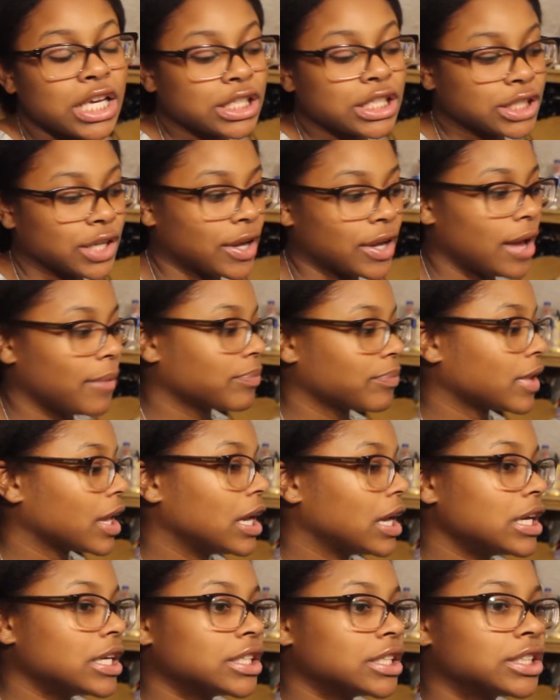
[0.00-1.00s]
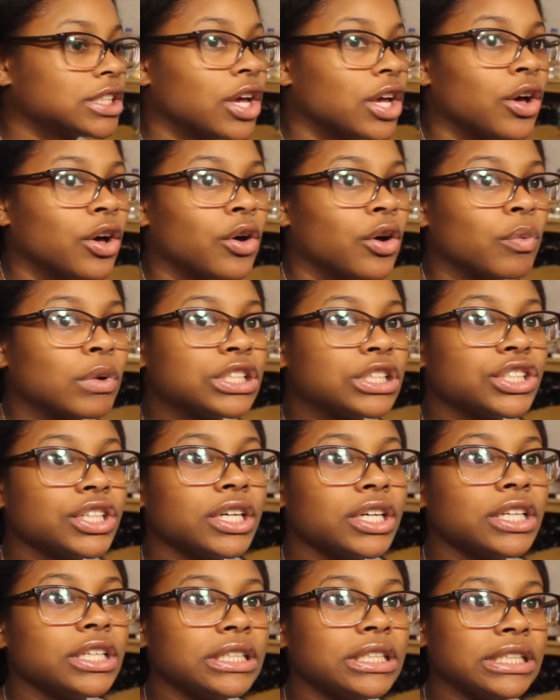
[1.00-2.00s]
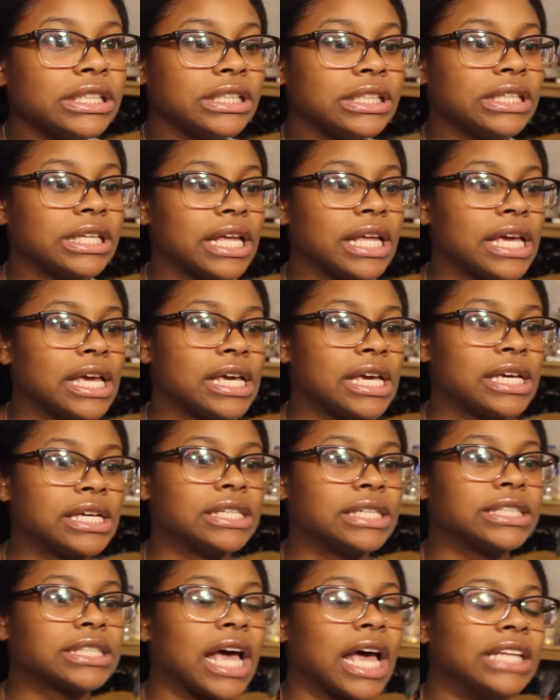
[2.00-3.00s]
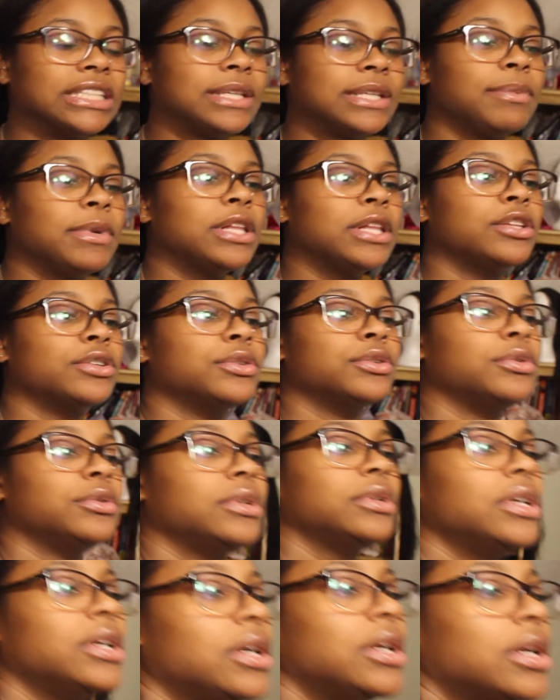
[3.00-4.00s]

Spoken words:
So yeah, so what you're gonna need is got to be glued.